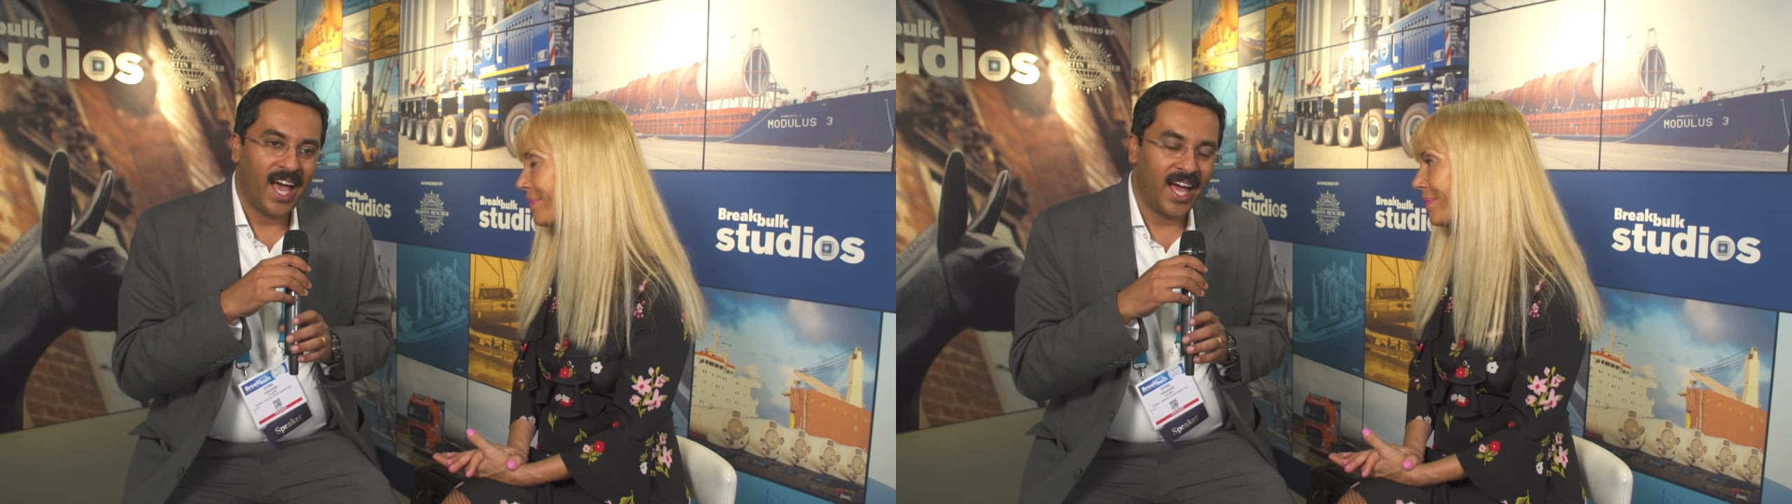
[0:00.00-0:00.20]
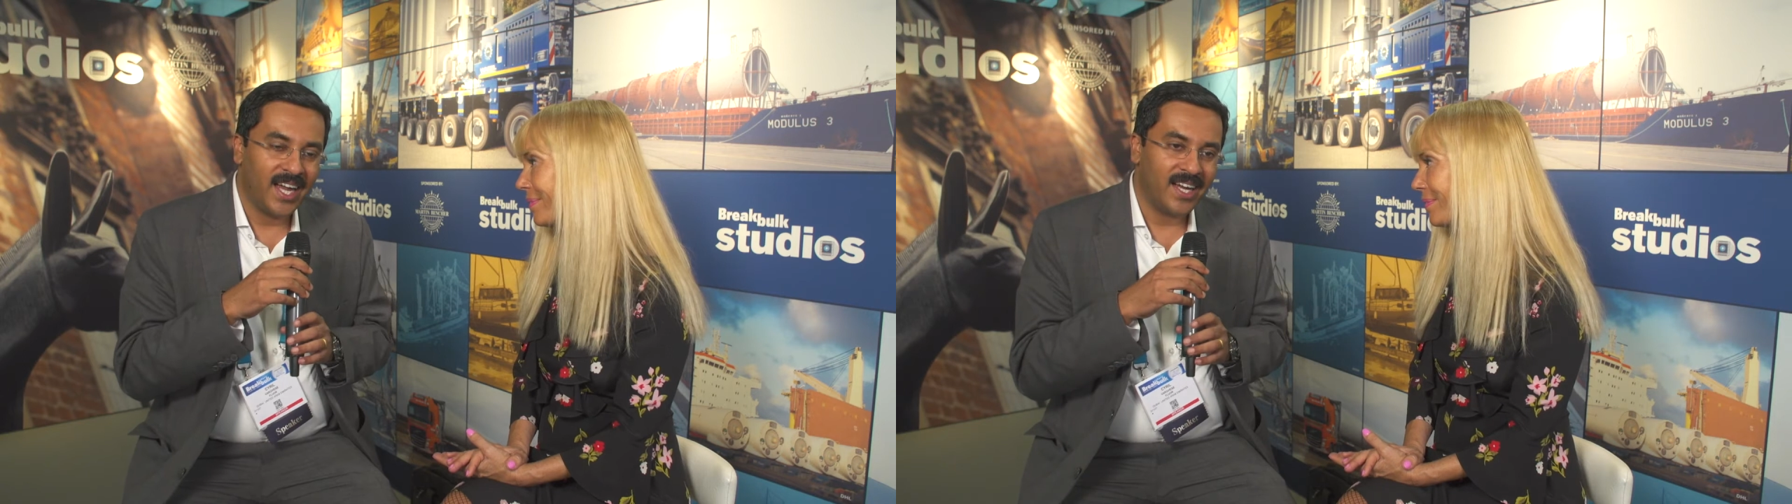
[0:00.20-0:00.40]

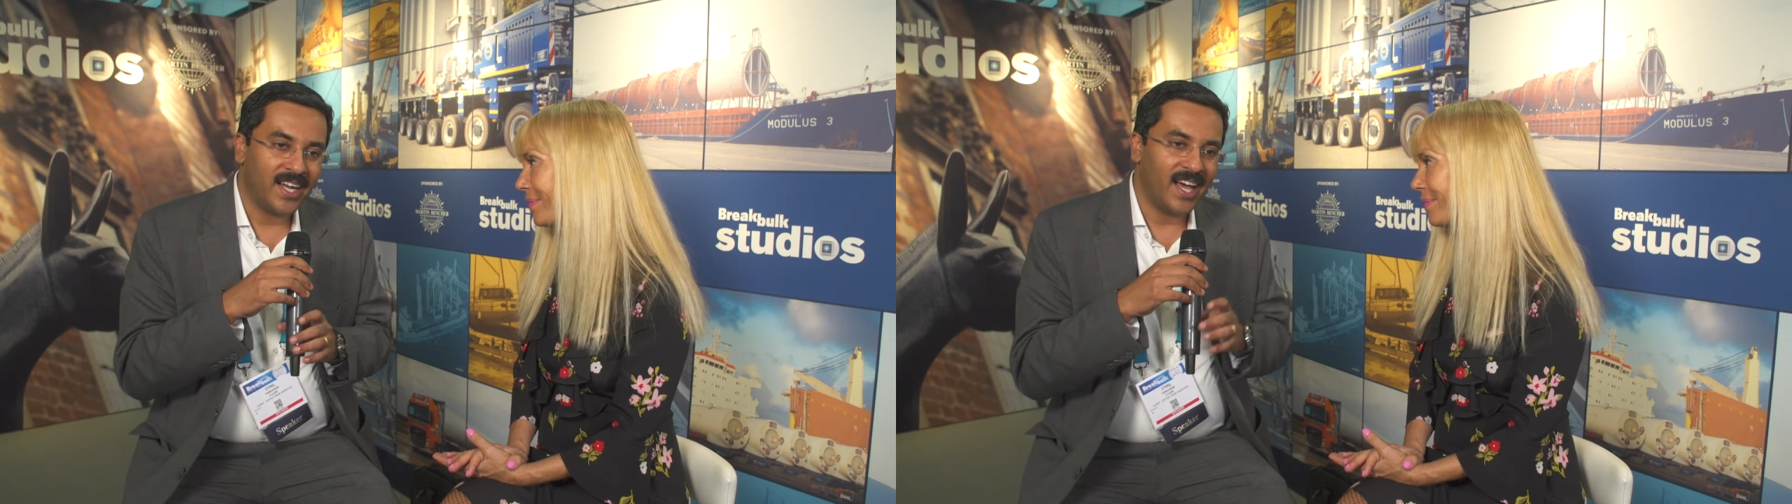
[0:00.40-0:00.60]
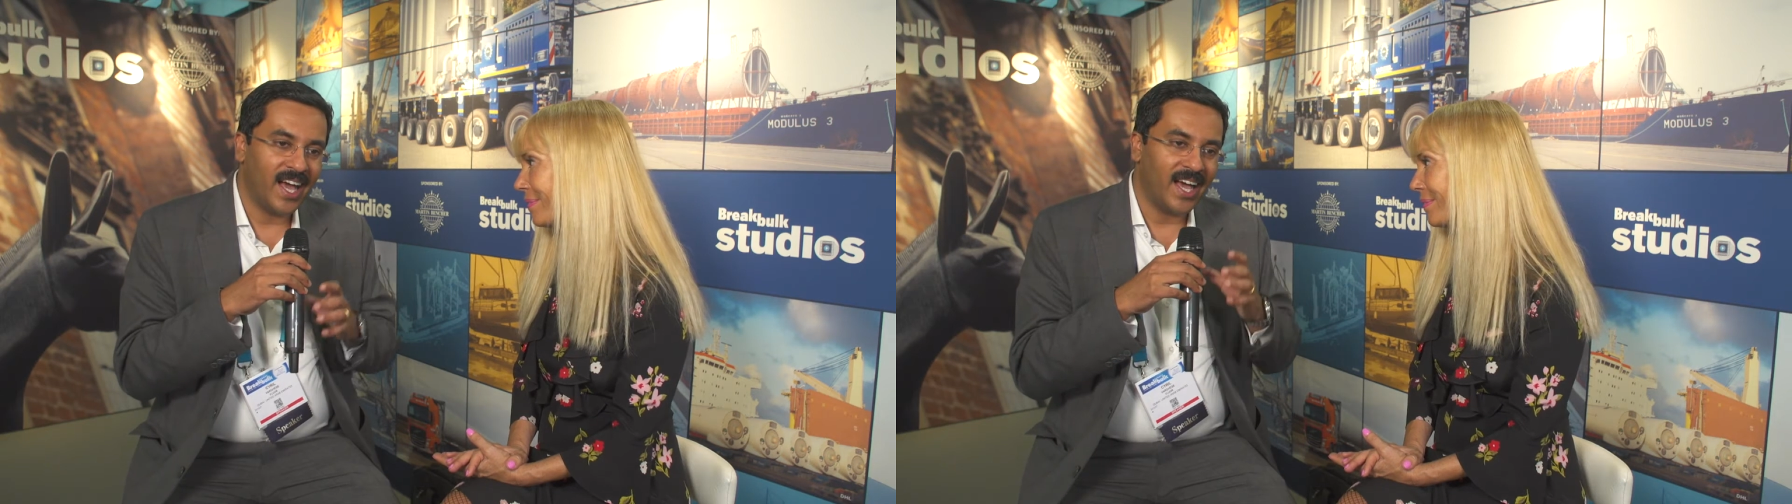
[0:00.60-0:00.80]
And
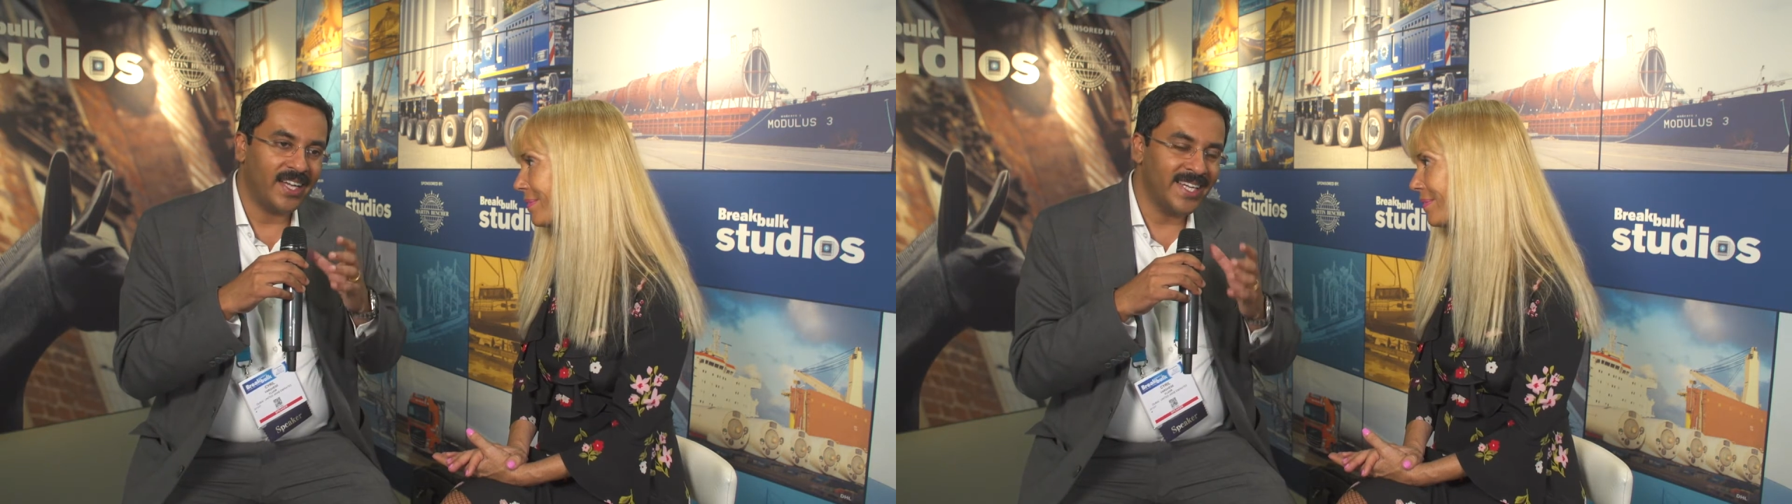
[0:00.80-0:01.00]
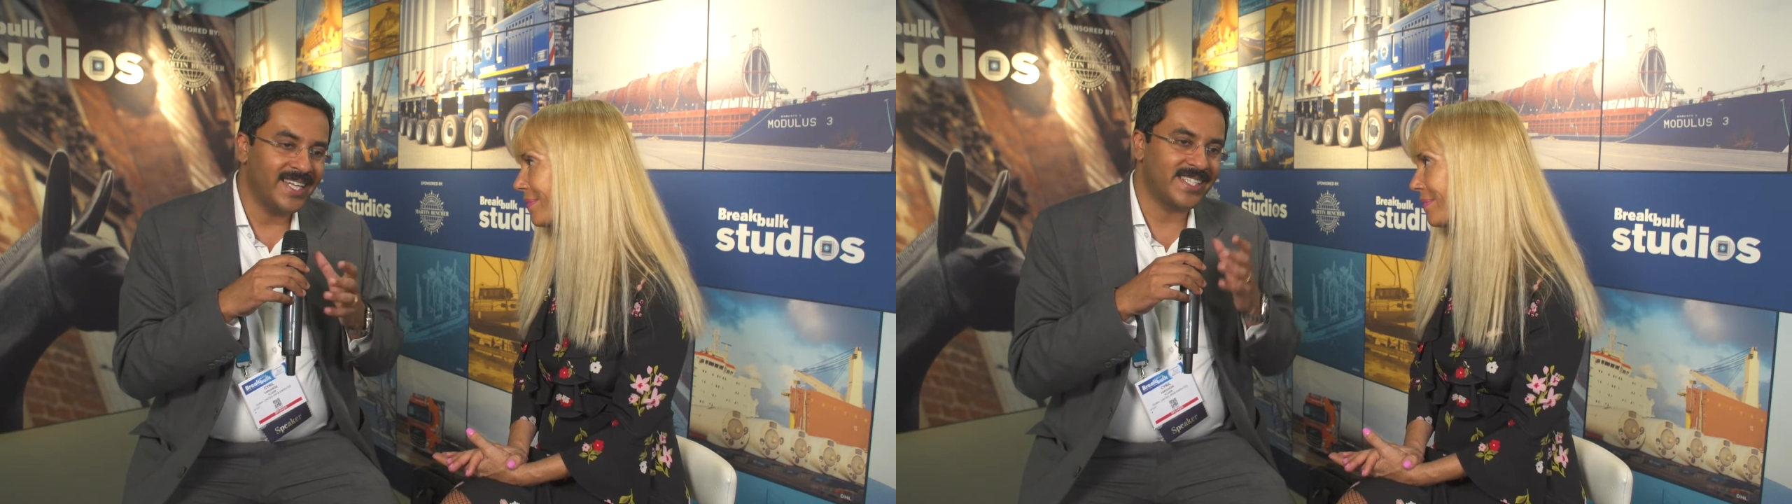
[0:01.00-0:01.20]
I
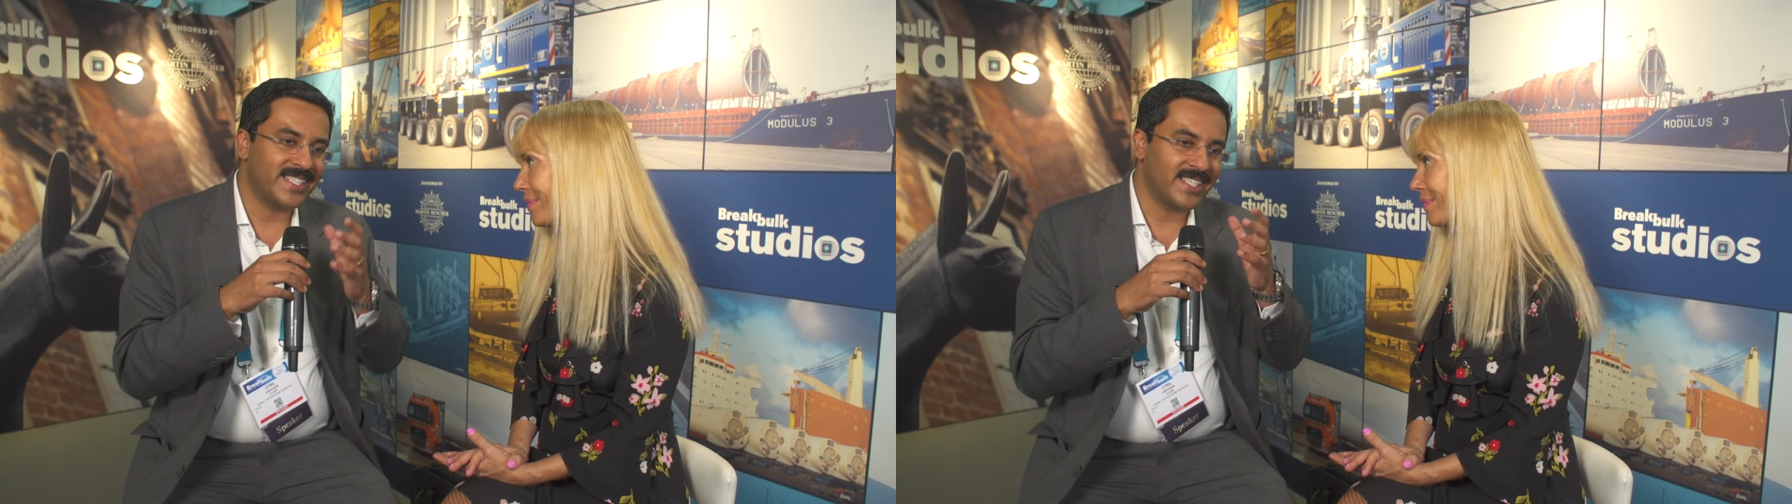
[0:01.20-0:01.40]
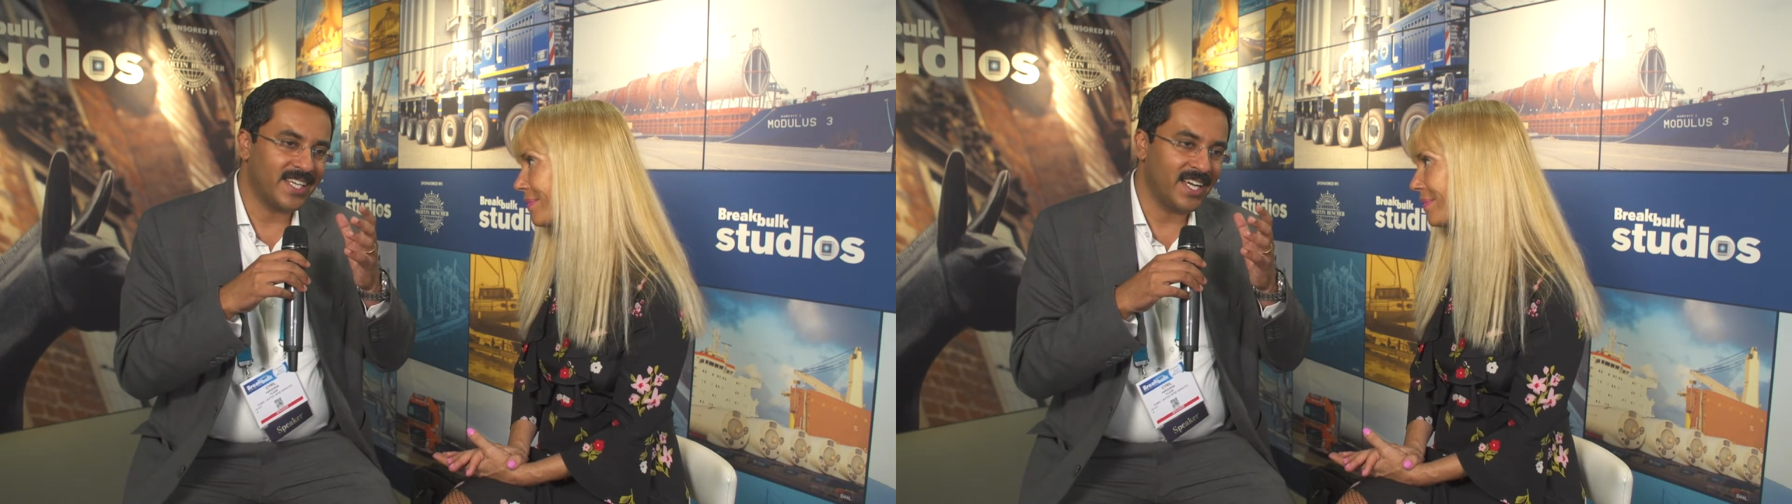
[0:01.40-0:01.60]
think it's